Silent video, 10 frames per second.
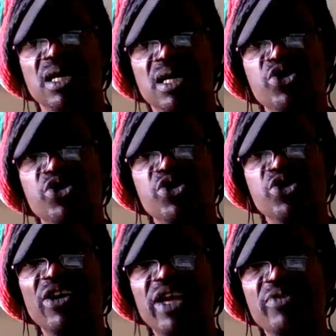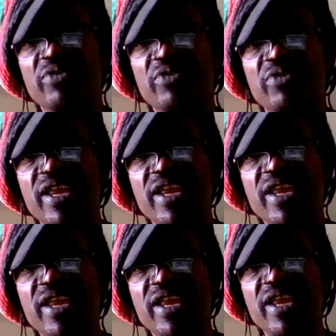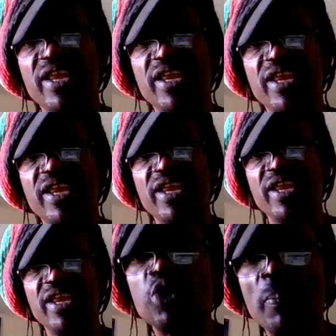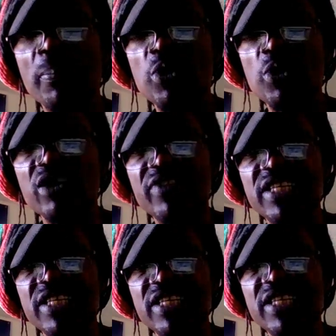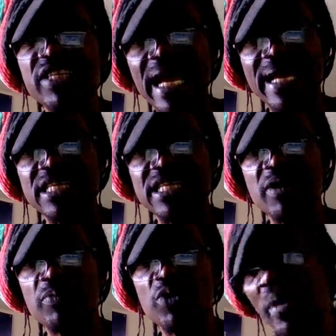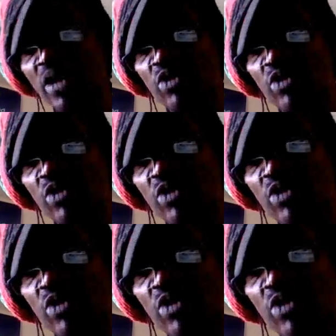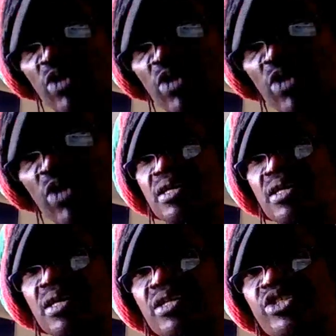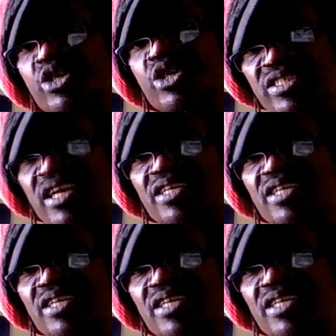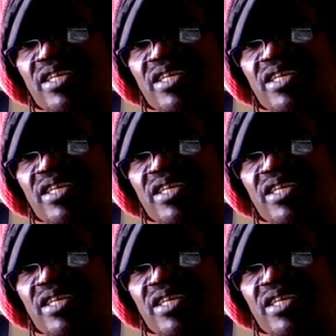You could tell he was reading, follow the pupil of his eyes. People, go back and watch it again. See what he says then.